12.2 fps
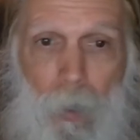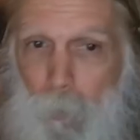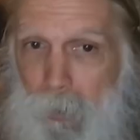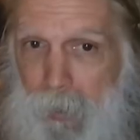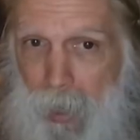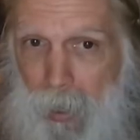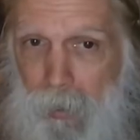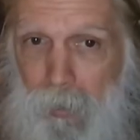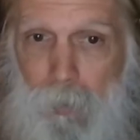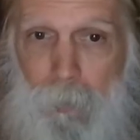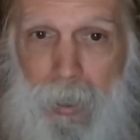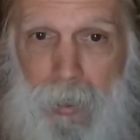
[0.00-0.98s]

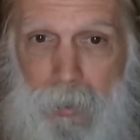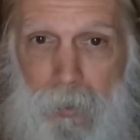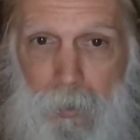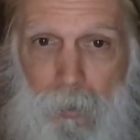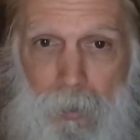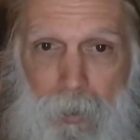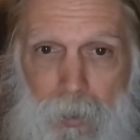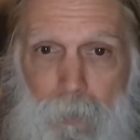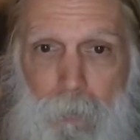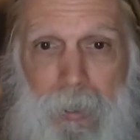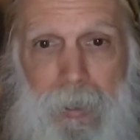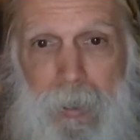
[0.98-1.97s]
Botanical medicine uses the
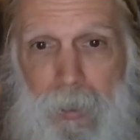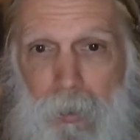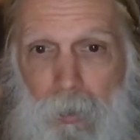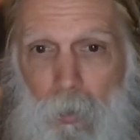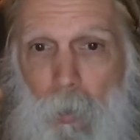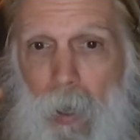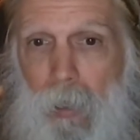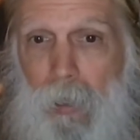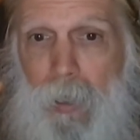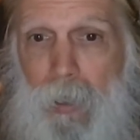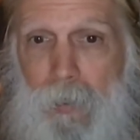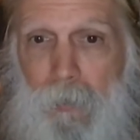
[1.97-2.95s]
medicinal
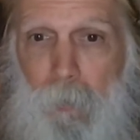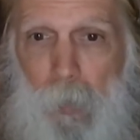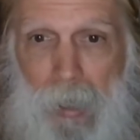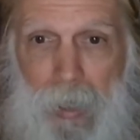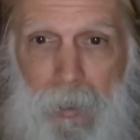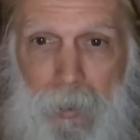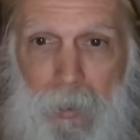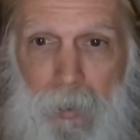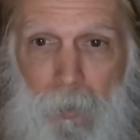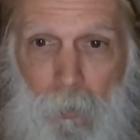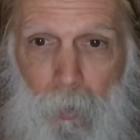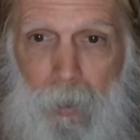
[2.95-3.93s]
qualities of plants
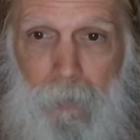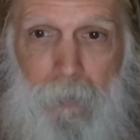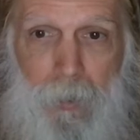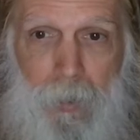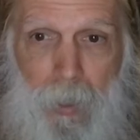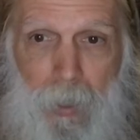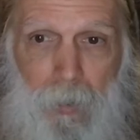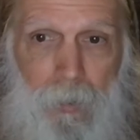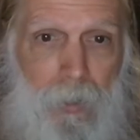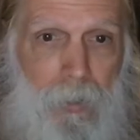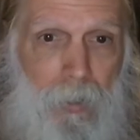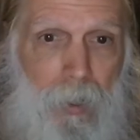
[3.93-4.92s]
that we have shared
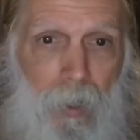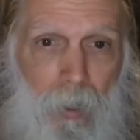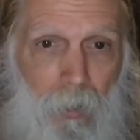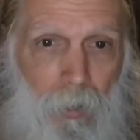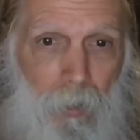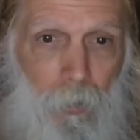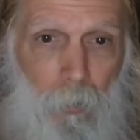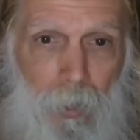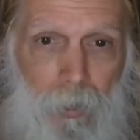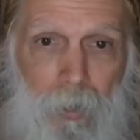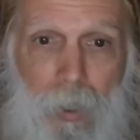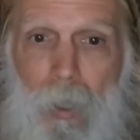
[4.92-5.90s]
this earth
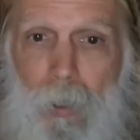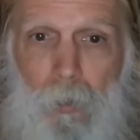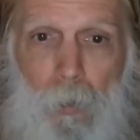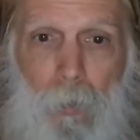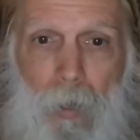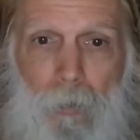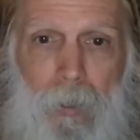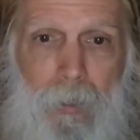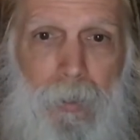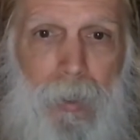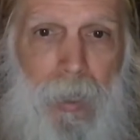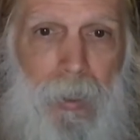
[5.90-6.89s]
with throughout our
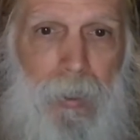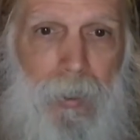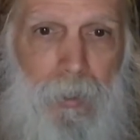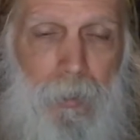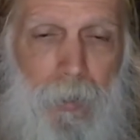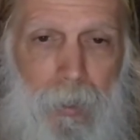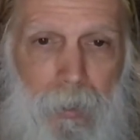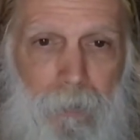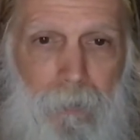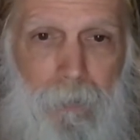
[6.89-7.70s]
genetic history.